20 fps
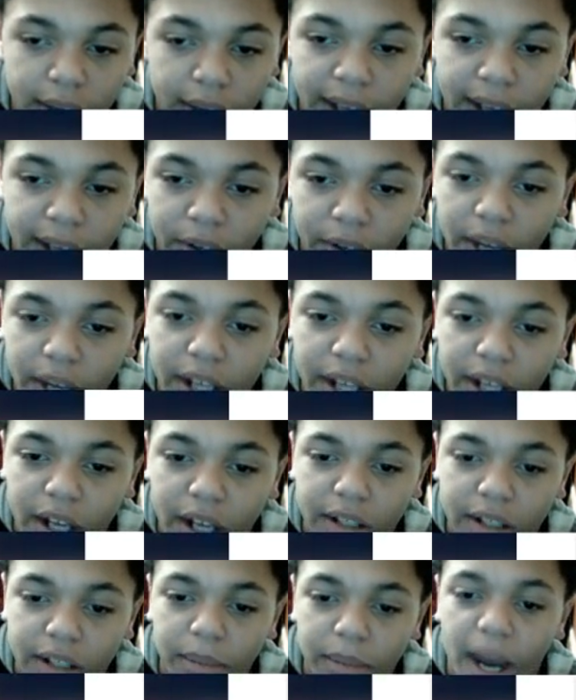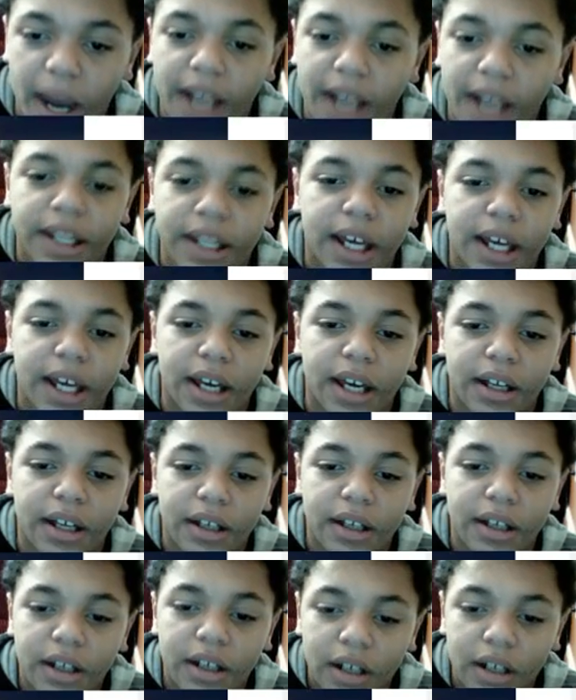you can customize it.
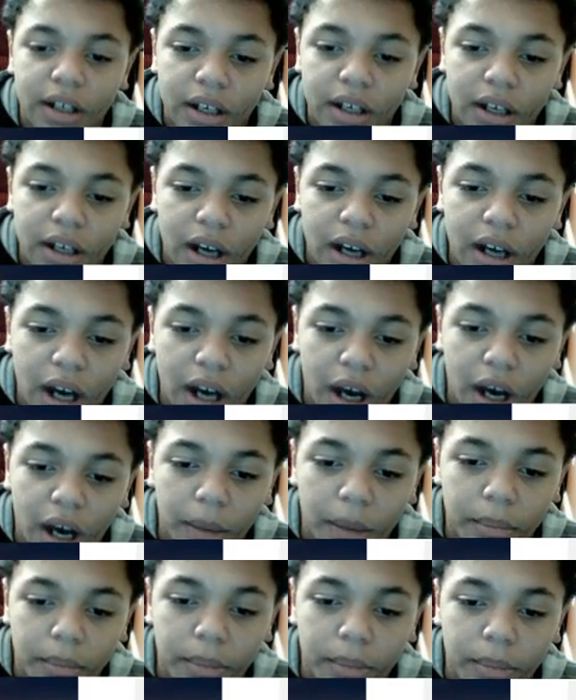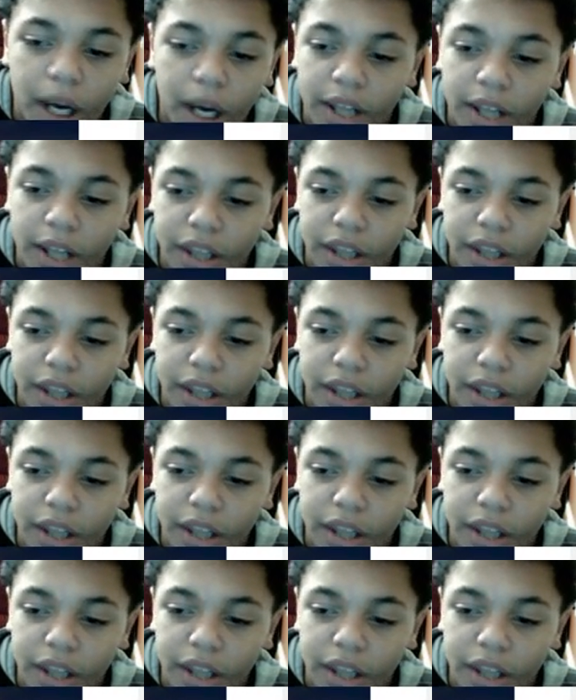But